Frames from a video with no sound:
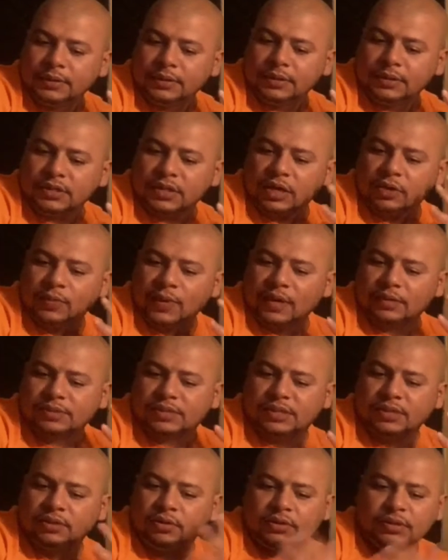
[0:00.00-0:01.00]
so anyway, I'm
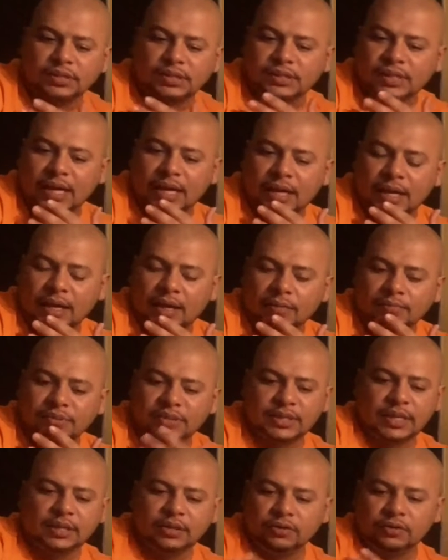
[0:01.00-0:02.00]
sitting on the side, I'm
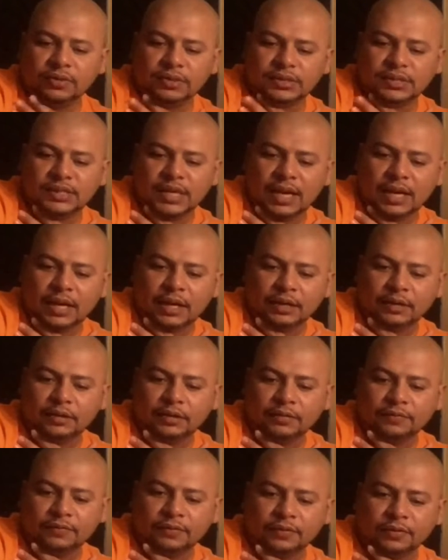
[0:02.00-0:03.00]
standing on the side
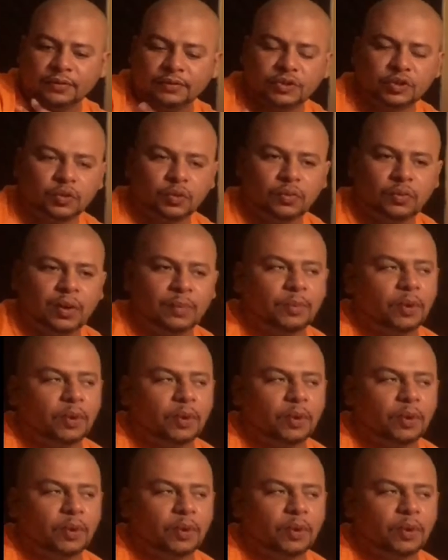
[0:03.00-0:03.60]
of her, so I'm